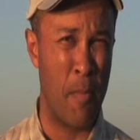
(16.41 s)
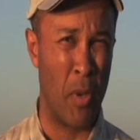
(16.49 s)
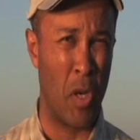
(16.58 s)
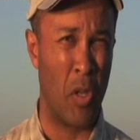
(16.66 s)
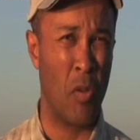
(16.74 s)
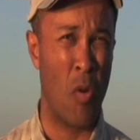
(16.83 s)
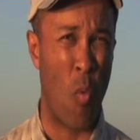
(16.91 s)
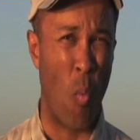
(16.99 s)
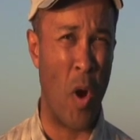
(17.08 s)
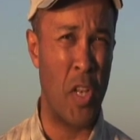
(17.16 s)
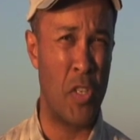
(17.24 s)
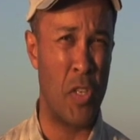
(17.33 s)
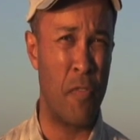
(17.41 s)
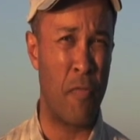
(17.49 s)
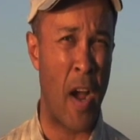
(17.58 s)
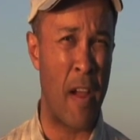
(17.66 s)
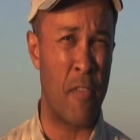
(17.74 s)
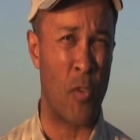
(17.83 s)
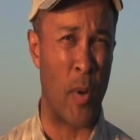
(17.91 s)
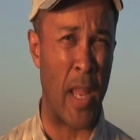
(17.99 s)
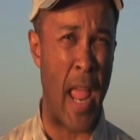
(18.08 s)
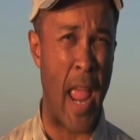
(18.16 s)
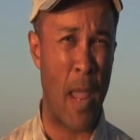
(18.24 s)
Bill 1253,